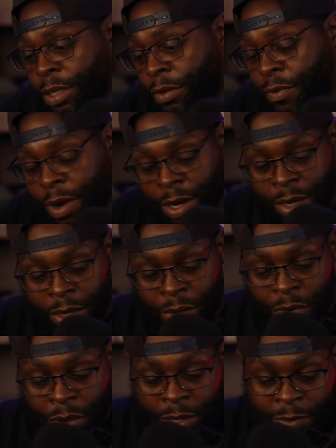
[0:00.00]
a regular
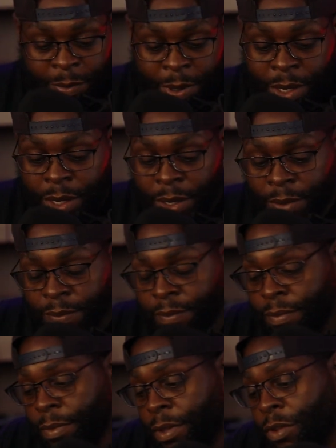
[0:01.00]
USB
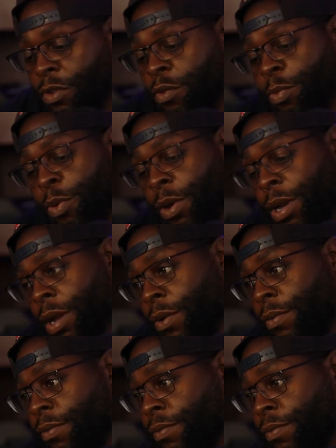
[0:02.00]
2.0.